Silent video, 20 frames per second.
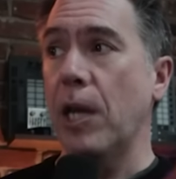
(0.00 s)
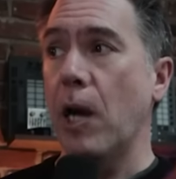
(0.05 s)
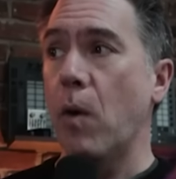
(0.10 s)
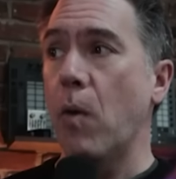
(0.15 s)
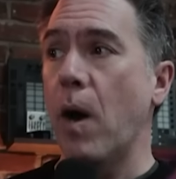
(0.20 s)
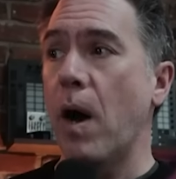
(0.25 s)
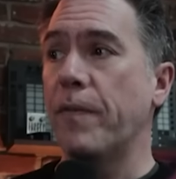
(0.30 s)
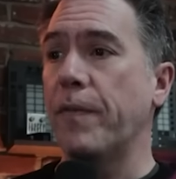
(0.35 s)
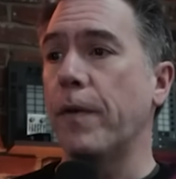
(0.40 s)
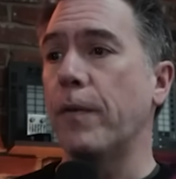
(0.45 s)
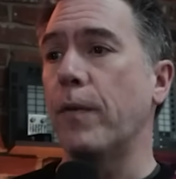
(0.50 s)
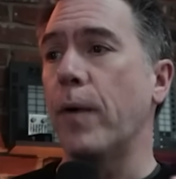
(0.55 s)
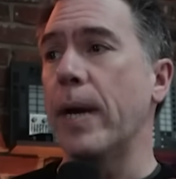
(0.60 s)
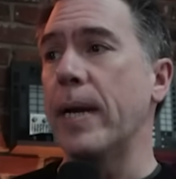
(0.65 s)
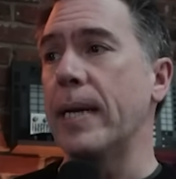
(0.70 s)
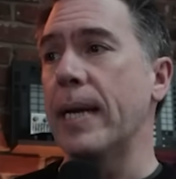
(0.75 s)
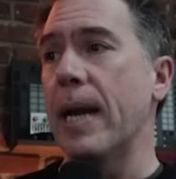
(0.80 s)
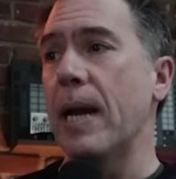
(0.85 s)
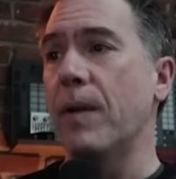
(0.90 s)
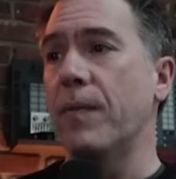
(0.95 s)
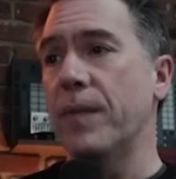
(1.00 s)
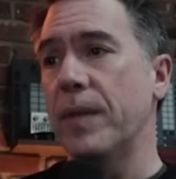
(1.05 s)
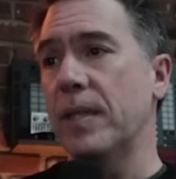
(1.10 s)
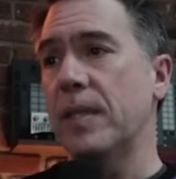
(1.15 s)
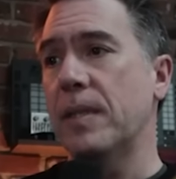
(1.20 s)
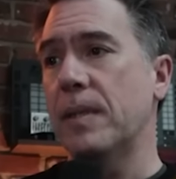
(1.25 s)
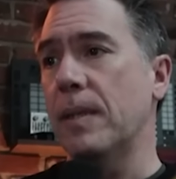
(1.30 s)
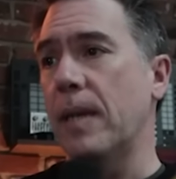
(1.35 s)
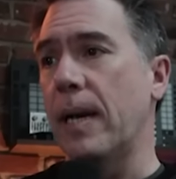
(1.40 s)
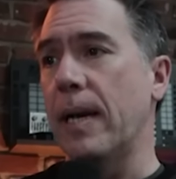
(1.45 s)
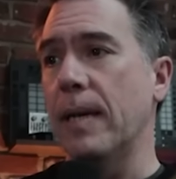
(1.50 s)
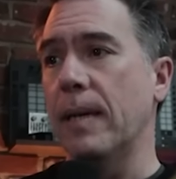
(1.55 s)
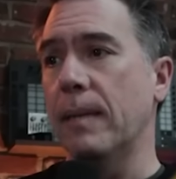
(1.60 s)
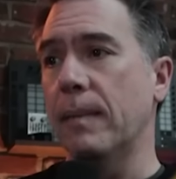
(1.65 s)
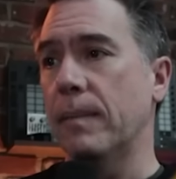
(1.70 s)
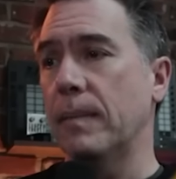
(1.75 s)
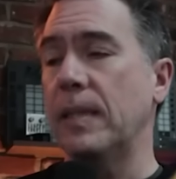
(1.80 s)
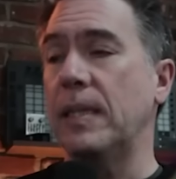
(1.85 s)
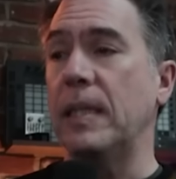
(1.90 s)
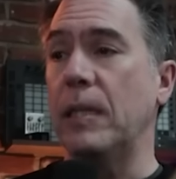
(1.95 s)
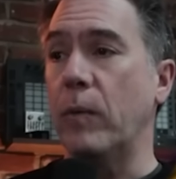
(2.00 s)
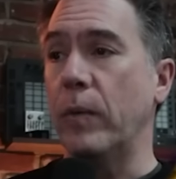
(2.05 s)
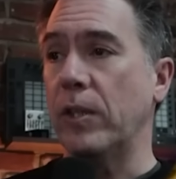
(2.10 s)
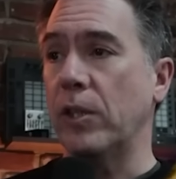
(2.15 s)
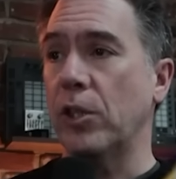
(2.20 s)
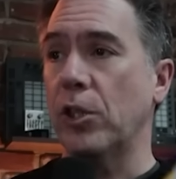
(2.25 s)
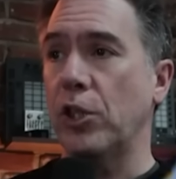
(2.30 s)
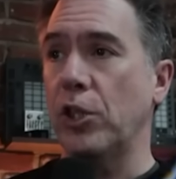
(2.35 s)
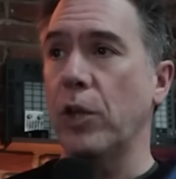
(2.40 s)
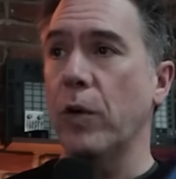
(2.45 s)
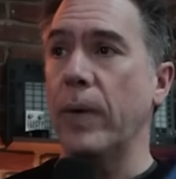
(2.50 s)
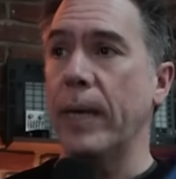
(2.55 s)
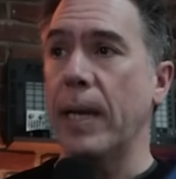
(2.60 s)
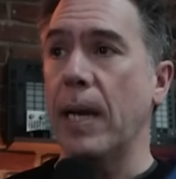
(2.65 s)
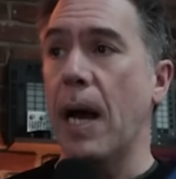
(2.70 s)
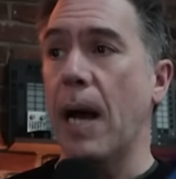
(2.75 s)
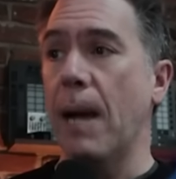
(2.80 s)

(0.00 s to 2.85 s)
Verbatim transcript: to go off of right now. This uh, sequence showing